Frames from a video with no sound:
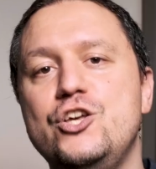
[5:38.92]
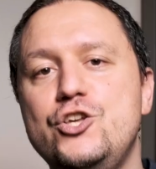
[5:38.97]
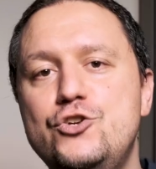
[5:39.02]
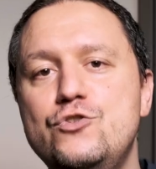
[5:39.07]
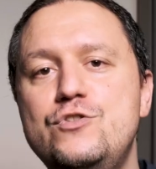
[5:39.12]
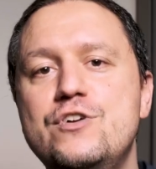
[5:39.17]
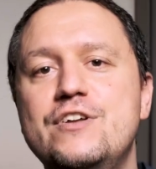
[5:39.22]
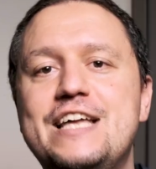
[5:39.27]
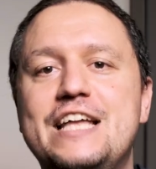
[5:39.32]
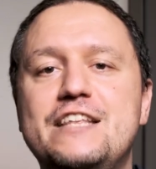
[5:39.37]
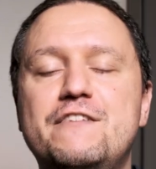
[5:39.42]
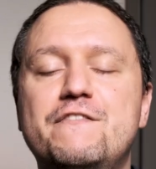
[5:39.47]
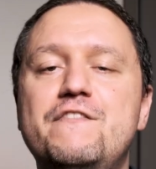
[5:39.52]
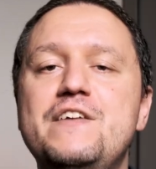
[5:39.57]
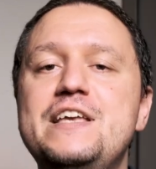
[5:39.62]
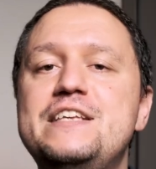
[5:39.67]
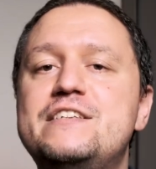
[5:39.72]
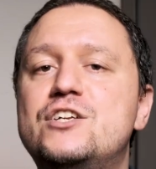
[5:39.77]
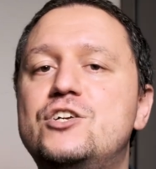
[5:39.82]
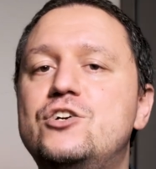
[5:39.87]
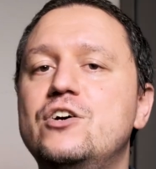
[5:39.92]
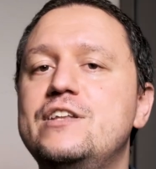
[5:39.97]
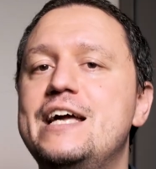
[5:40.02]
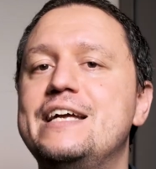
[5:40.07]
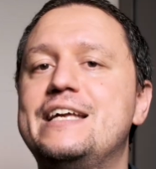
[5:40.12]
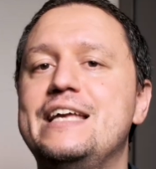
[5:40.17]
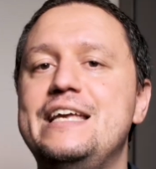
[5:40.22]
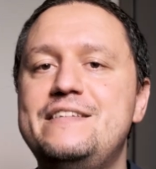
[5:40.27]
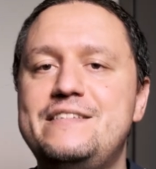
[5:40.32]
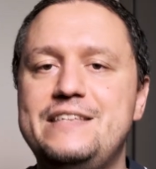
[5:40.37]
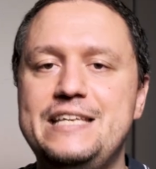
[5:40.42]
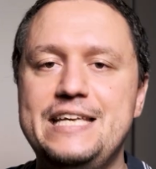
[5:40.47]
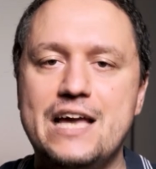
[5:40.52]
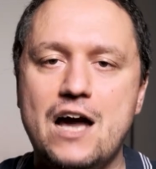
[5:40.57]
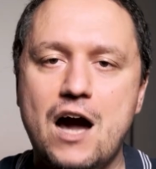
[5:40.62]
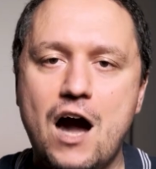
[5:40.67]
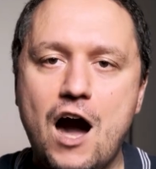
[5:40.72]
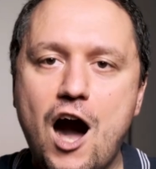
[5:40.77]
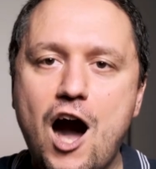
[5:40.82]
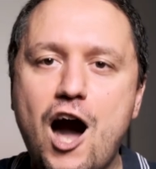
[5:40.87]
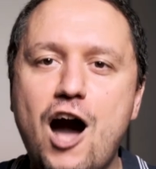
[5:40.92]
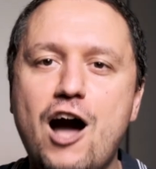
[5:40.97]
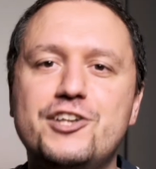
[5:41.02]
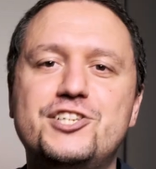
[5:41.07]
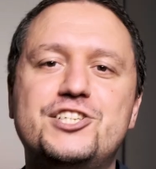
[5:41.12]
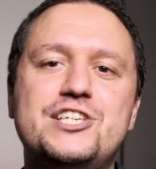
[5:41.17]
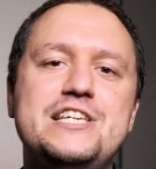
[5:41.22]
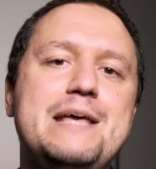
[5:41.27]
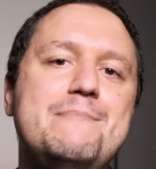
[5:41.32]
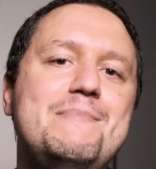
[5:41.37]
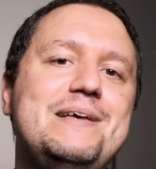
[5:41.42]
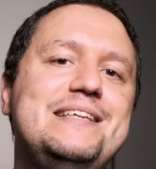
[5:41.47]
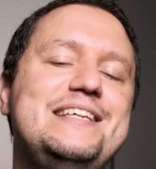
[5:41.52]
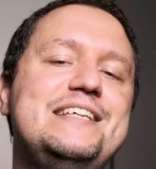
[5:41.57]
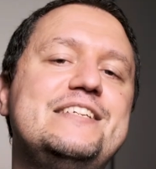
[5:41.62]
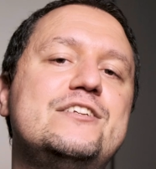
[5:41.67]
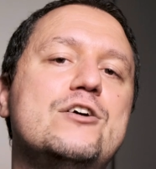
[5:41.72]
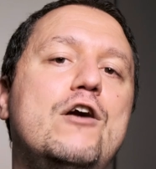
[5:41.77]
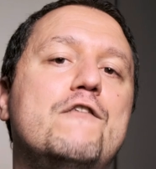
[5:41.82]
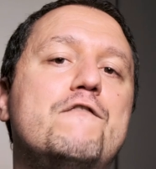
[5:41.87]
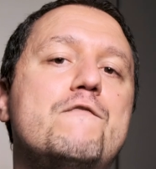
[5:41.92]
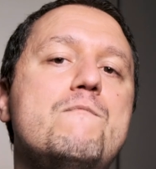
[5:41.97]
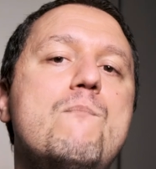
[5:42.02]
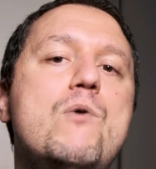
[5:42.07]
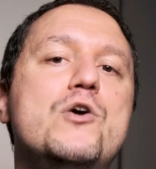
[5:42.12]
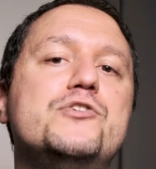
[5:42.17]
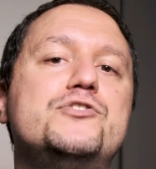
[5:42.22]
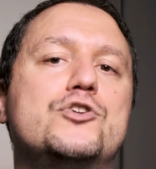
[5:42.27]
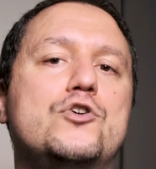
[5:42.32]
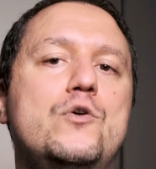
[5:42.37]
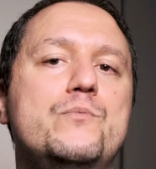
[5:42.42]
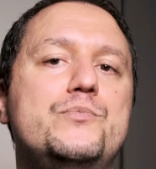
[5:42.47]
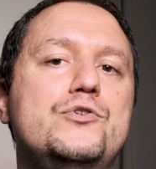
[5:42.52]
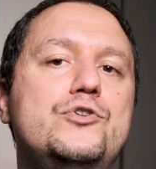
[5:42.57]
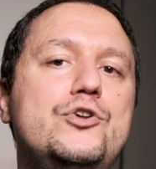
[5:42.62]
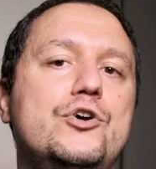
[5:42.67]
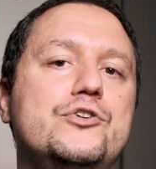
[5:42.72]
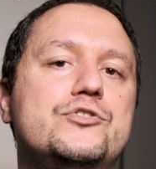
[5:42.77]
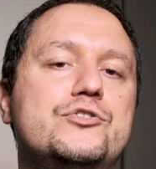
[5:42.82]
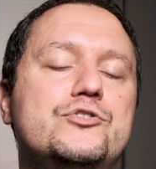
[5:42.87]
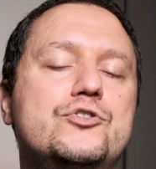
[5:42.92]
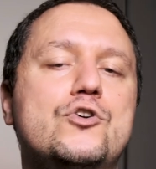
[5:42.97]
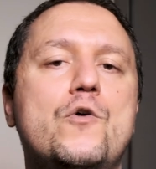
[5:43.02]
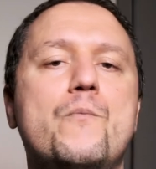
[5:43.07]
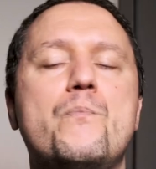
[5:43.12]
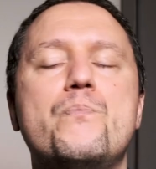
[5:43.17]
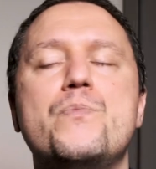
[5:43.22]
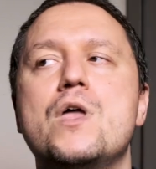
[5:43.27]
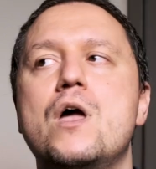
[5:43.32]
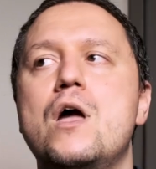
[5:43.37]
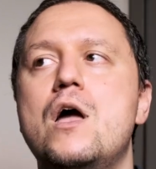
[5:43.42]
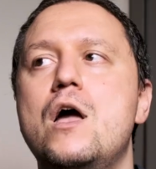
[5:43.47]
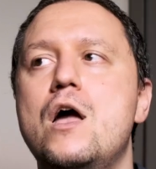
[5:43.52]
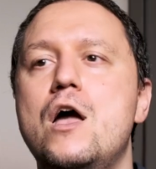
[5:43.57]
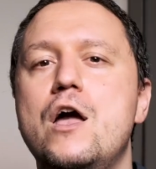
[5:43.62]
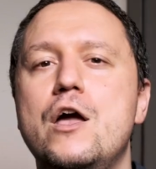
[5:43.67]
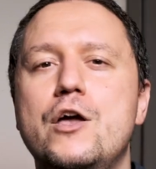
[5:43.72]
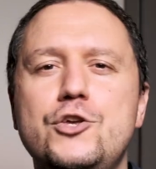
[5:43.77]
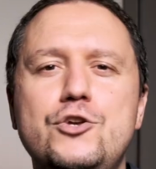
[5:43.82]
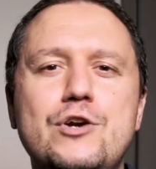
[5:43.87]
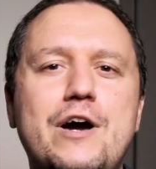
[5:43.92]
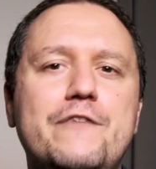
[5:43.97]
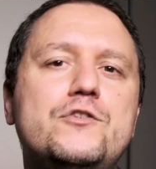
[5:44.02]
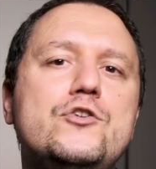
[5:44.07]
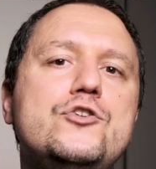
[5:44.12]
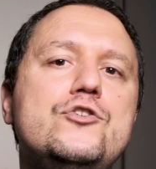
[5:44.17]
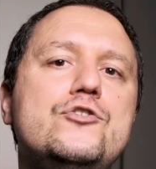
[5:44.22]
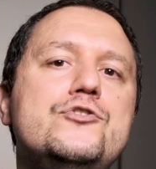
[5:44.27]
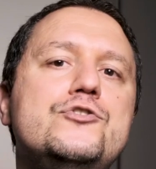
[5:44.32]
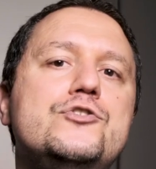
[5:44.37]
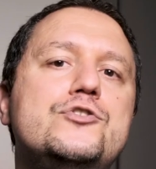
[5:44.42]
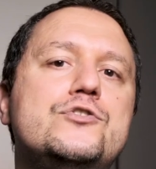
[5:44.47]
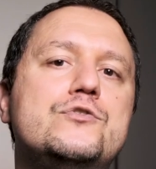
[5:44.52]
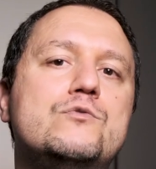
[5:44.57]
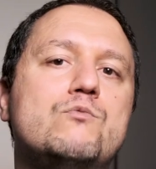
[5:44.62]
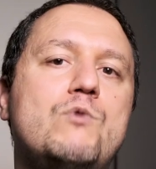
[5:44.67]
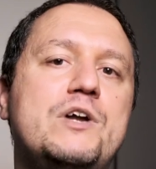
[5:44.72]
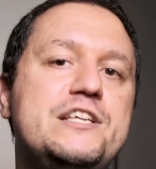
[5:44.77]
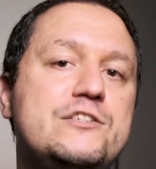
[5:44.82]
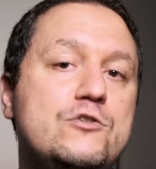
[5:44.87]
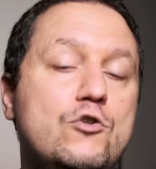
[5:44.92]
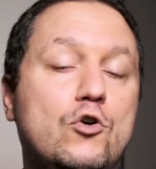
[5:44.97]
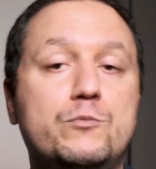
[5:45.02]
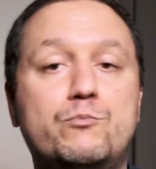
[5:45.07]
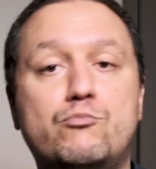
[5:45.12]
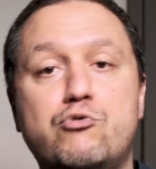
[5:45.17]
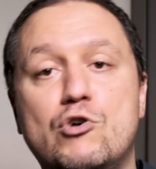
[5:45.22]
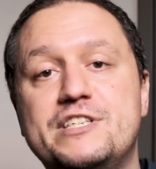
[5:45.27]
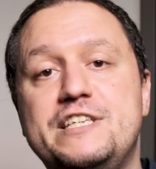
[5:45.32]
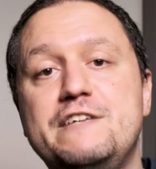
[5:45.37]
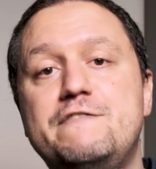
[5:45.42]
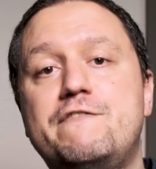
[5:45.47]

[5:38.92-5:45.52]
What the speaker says: you know that this codec is the arch nemesis of most computers. So you have to use what is called proxy